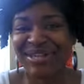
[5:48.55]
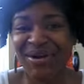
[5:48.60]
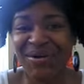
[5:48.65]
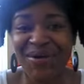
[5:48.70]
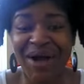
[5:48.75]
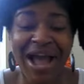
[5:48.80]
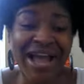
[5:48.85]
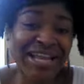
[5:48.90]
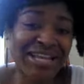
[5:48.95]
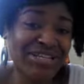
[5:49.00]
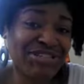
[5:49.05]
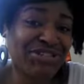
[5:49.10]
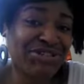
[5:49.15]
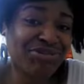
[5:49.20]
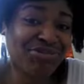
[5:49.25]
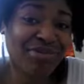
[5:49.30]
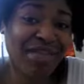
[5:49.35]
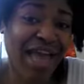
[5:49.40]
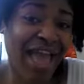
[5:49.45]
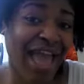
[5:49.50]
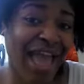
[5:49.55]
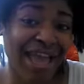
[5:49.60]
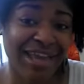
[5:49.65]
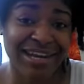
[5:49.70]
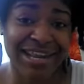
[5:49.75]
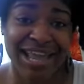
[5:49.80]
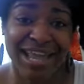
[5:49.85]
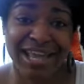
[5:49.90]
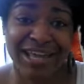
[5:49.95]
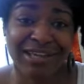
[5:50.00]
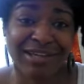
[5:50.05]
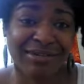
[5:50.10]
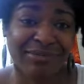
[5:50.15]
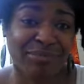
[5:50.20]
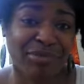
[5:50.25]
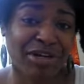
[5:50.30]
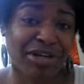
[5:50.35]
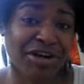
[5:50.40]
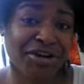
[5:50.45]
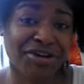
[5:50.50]
So I can do that and
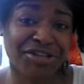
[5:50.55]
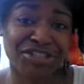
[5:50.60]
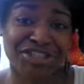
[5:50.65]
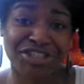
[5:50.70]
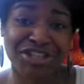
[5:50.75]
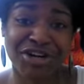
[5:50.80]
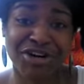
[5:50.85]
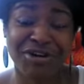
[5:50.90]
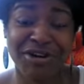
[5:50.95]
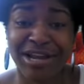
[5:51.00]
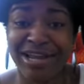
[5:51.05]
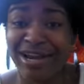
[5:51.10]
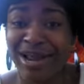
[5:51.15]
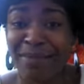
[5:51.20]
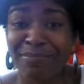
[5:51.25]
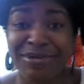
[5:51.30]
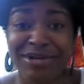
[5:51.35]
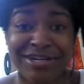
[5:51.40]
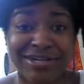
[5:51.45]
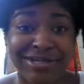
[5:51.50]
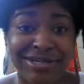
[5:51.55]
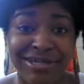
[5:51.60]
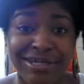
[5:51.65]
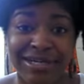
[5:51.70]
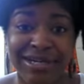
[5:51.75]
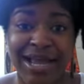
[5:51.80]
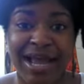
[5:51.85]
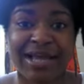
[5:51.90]
put under shirt and I'm good.